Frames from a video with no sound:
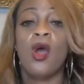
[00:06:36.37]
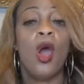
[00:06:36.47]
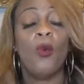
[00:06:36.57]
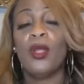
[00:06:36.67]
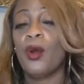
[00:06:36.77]

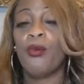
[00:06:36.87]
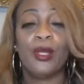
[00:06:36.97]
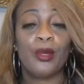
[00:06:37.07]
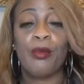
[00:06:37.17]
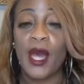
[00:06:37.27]
We don't want
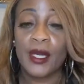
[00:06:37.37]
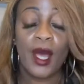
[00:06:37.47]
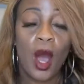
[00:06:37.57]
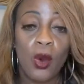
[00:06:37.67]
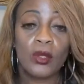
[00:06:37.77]
nobody to
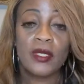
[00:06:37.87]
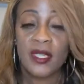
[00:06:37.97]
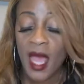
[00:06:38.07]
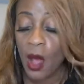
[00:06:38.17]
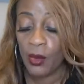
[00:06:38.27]
hold us
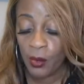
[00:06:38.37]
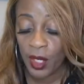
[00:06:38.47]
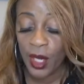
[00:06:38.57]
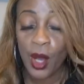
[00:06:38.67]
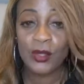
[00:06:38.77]
down. We want to
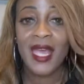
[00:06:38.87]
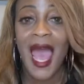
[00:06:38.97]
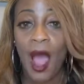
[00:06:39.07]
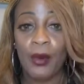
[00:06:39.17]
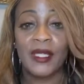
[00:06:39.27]
go to
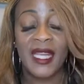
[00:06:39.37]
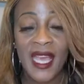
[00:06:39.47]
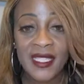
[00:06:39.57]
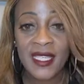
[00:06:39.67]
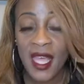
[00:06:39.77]
our
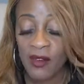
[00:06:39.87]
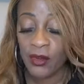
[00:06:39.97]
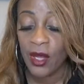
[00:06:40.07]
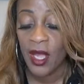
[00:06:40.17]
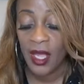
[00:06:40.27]
next level
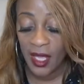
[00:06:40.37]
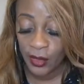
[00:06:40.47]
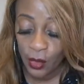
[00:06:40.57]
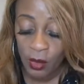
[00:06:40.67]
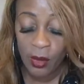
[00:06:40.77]
and
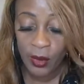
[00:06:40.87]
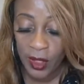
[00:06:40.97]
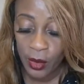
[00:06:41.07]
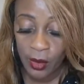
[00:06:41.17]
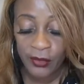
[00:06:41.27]
do what we
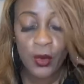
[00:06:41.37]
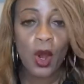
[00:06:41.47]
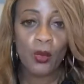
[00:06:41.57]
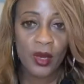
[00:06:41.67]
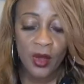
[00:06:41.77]
do. If you're a
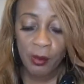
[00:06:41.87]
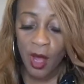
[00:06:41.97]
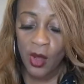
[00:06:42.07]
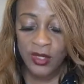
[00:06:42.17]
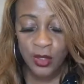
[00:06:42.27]
real
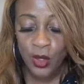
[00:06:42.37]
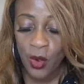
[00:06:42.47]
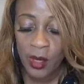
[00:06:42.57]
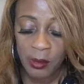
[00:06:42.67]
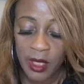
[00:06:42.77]
boss,
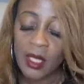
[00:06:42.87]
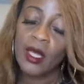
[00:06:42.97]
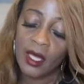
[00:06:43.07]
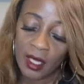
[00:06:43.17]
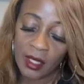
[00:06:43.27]
join me.
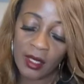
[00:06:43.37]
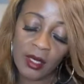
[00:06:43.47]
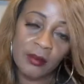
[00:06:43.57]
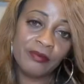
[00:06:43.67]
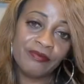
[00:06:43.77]
And um